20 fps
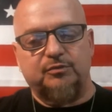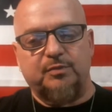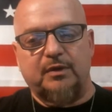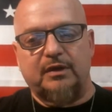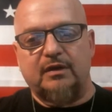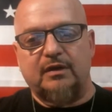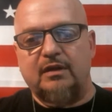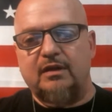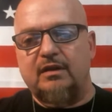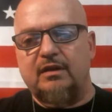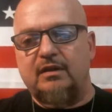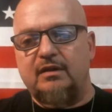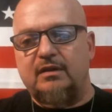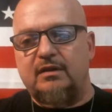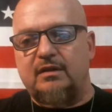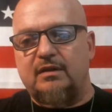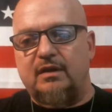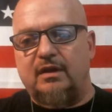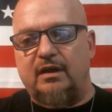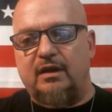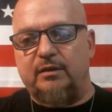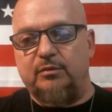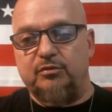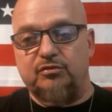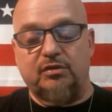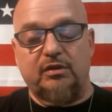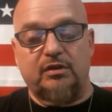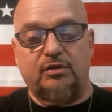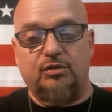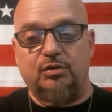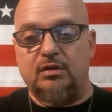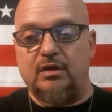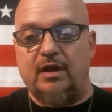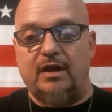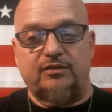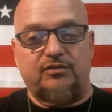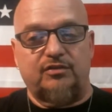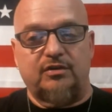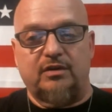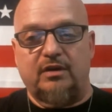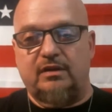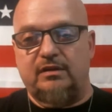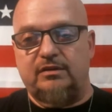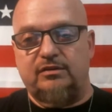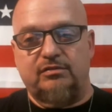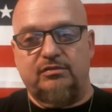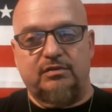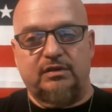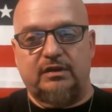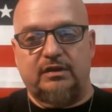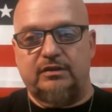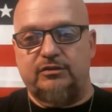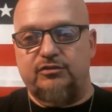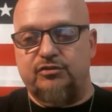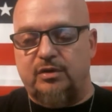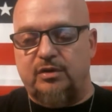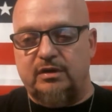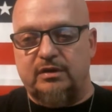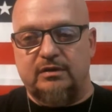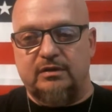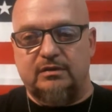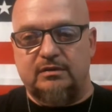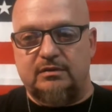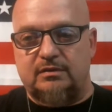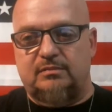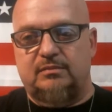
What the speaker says: But it was really cool last year. I really enjoyed it.